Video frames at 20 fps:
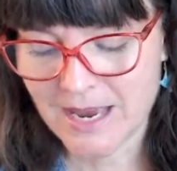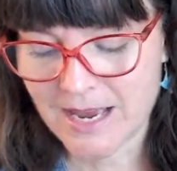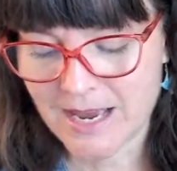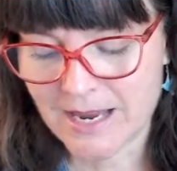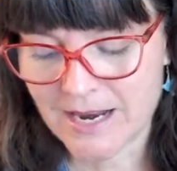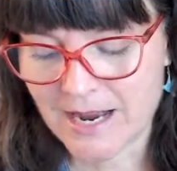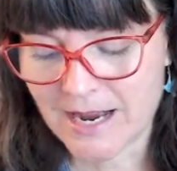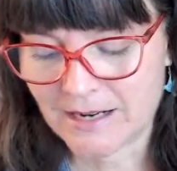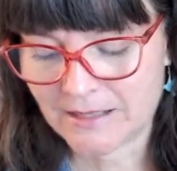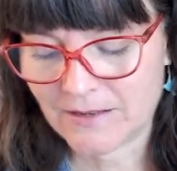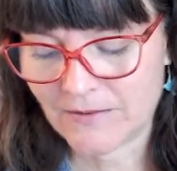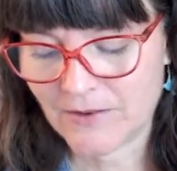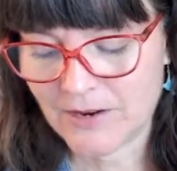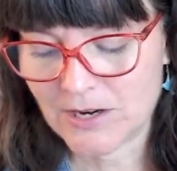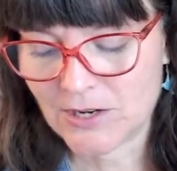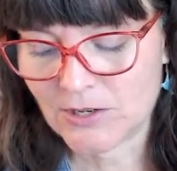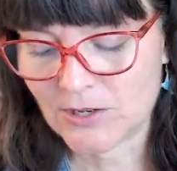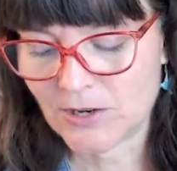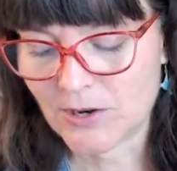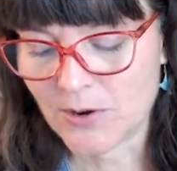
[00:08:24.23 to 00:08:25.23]
An
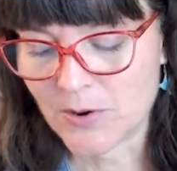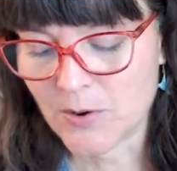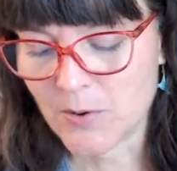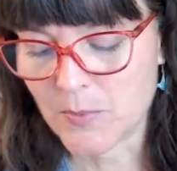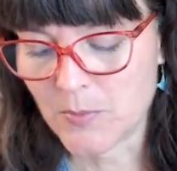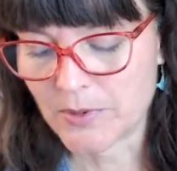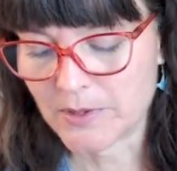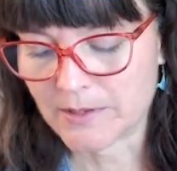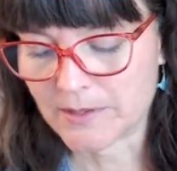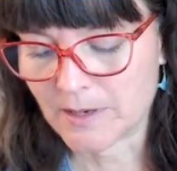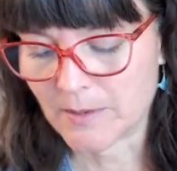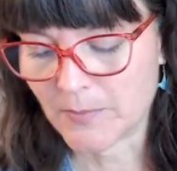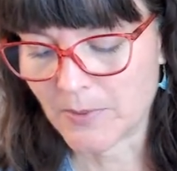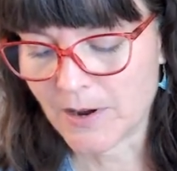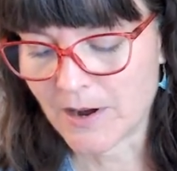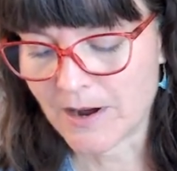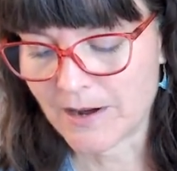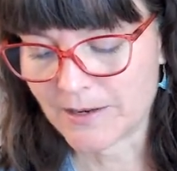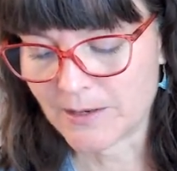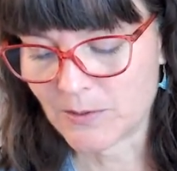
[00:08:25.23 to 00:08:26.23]
activation opens up
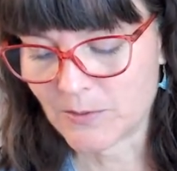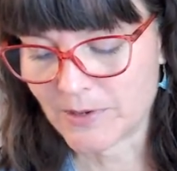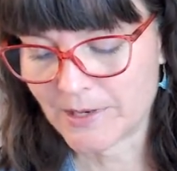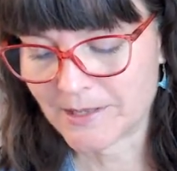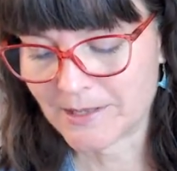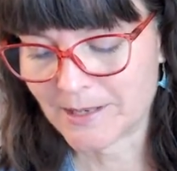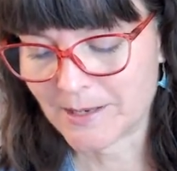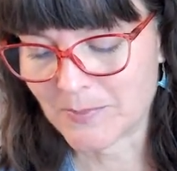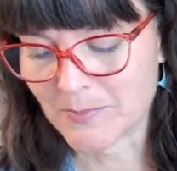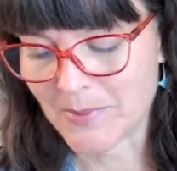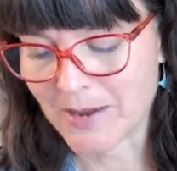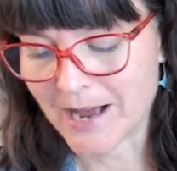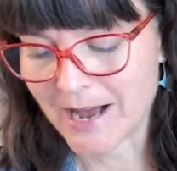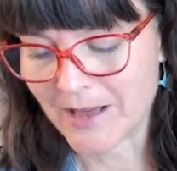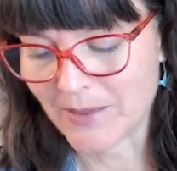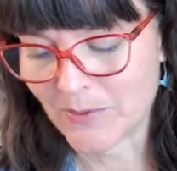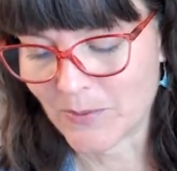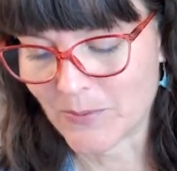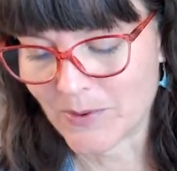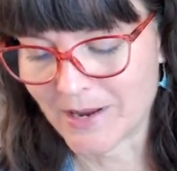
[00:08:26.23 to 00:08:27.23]
conduits and
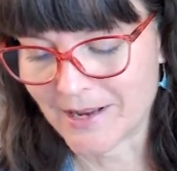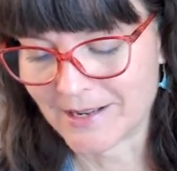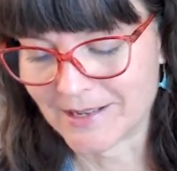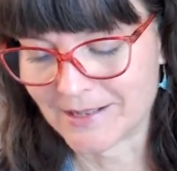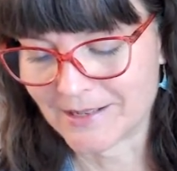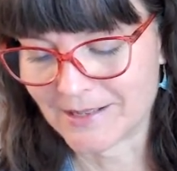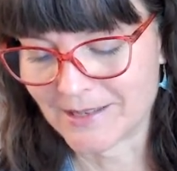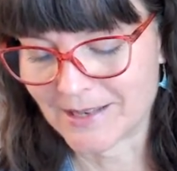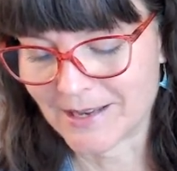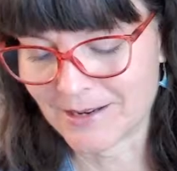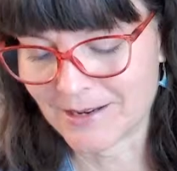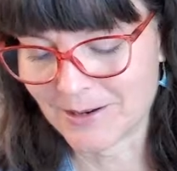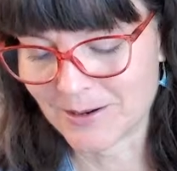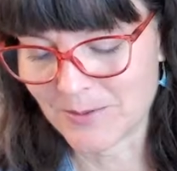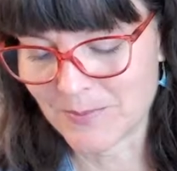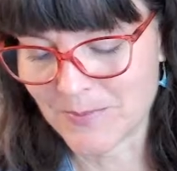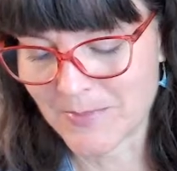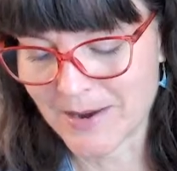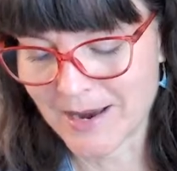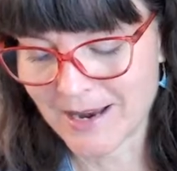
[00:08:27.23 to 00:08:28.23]
pathways that
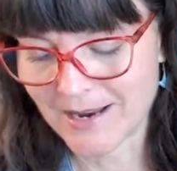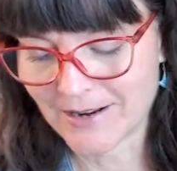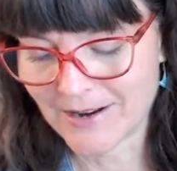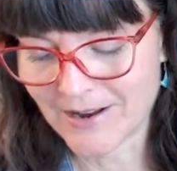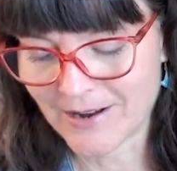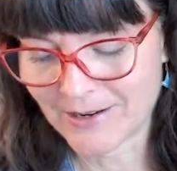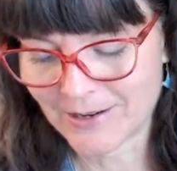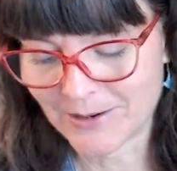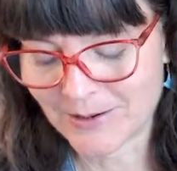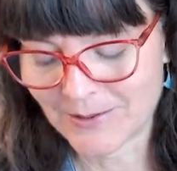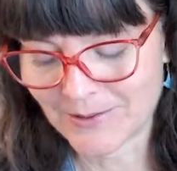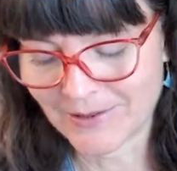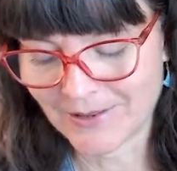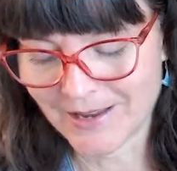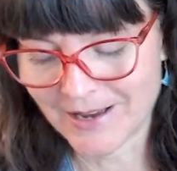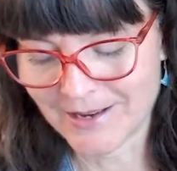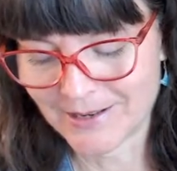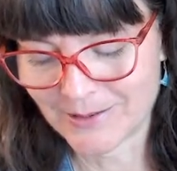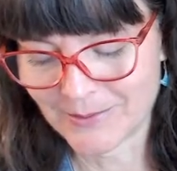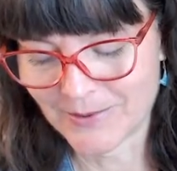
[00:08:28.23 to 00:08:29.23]
you may not
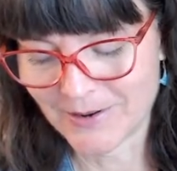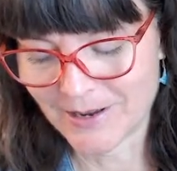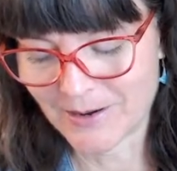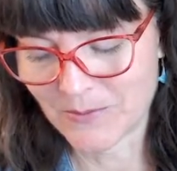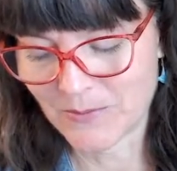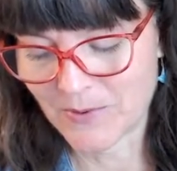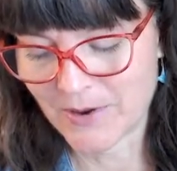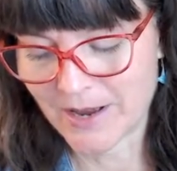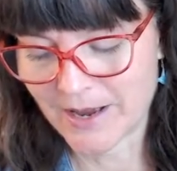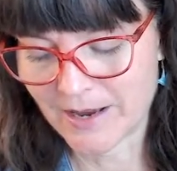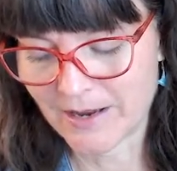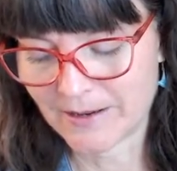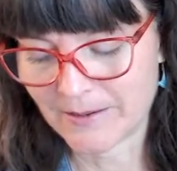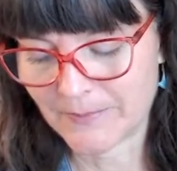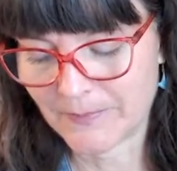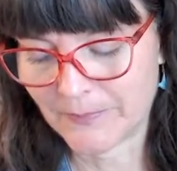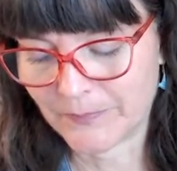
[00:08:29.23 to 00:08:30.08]
utilize right away,